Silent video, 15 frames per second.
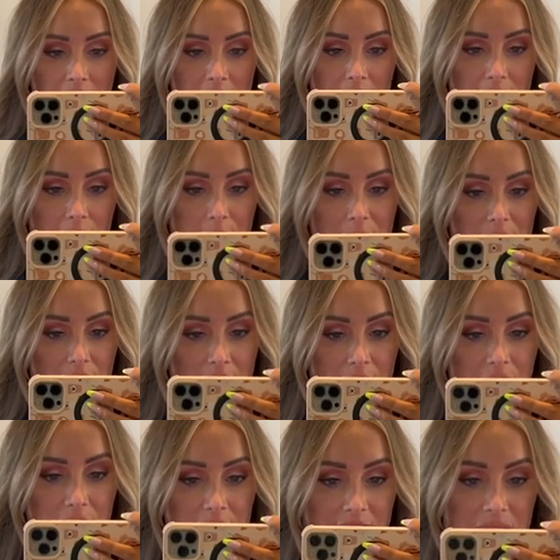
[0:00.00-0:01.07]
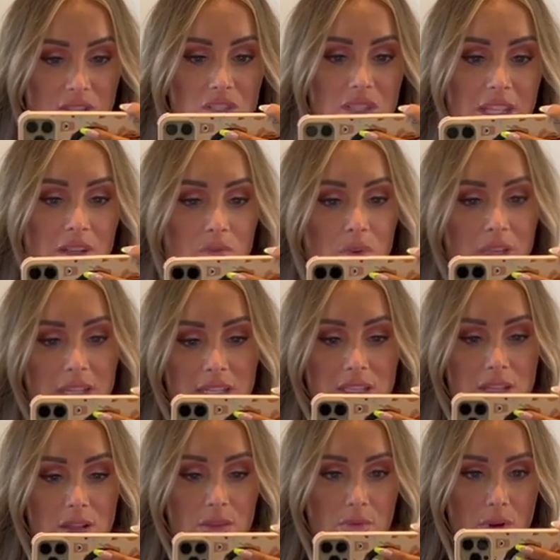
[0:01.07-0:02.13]
Um, I love it because it's just like really easy
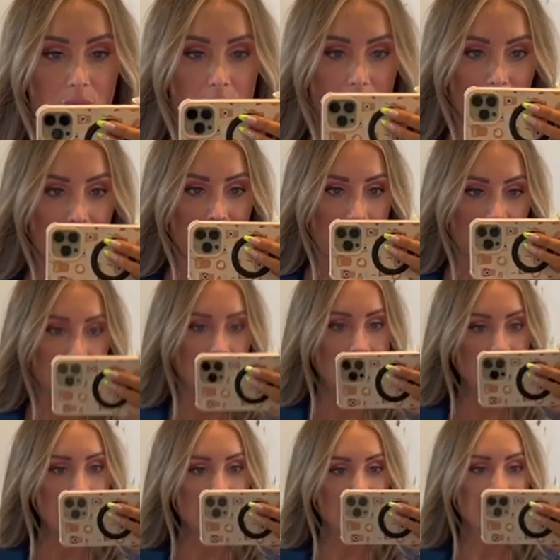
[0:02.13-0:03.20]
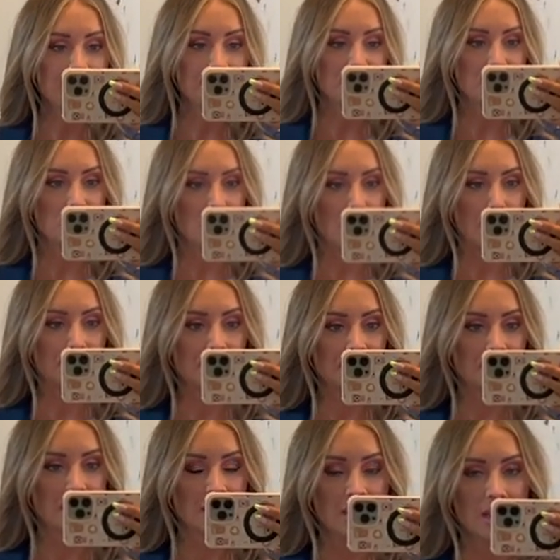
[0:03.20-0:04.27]
to throw on with anything. So
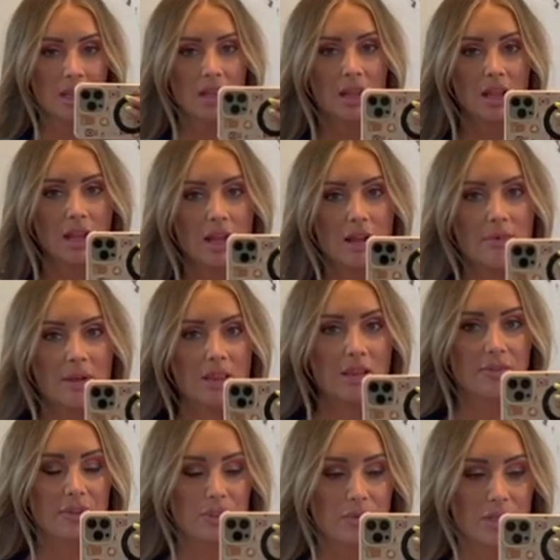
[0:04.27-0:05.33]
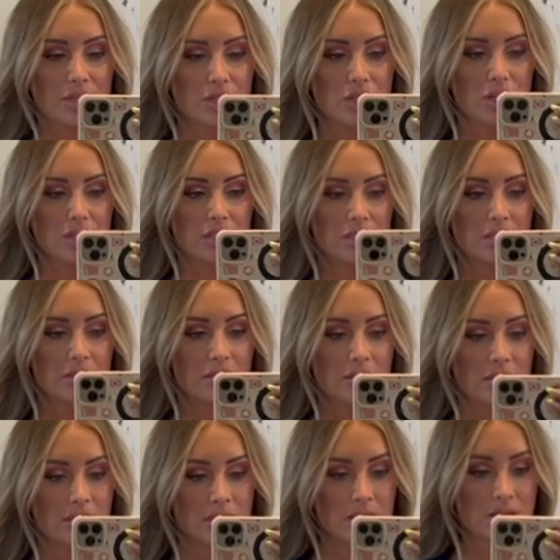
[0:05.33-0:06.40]
um, I love the sweatshirt,
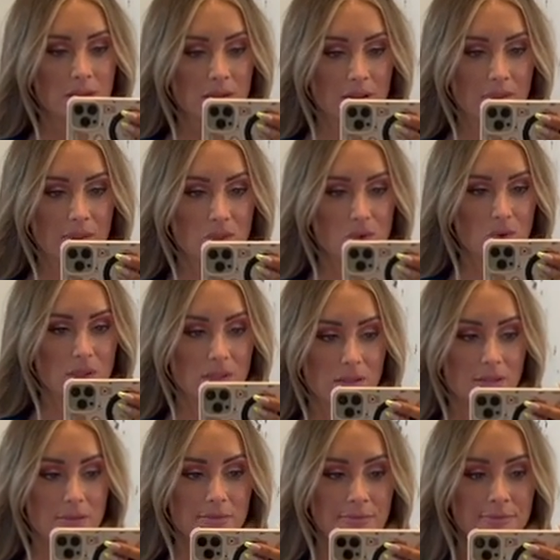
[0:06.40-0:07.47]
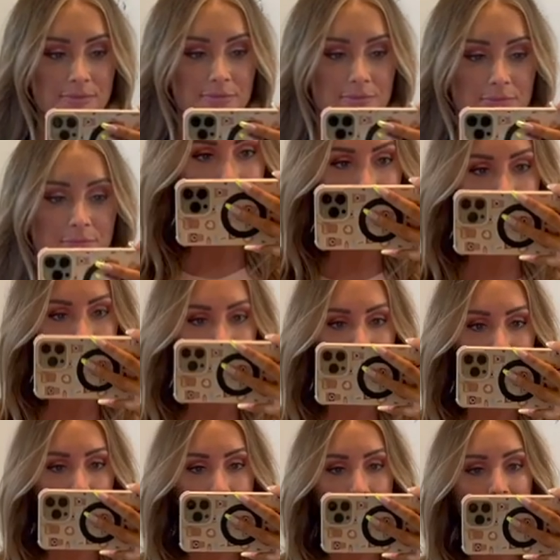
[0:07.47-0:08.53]
love the shorts.
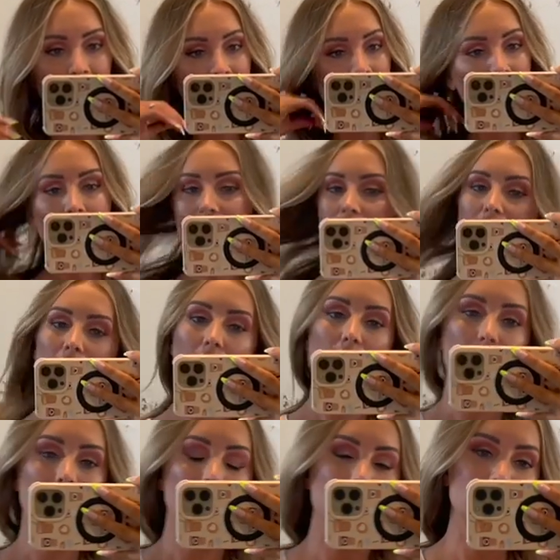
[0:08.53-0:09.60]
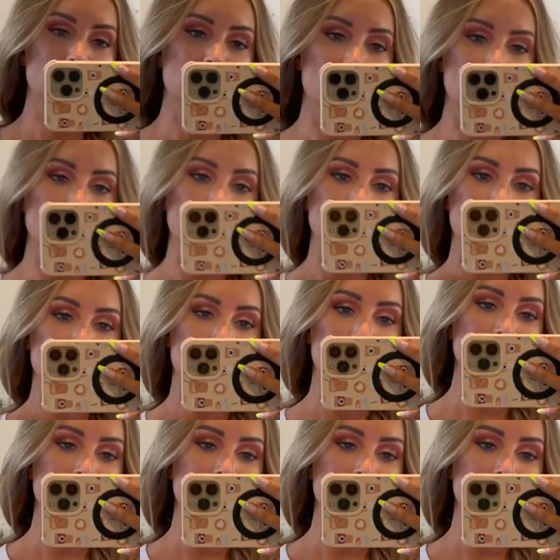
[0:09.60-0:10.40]
Okay, so I wanted to share this shirt.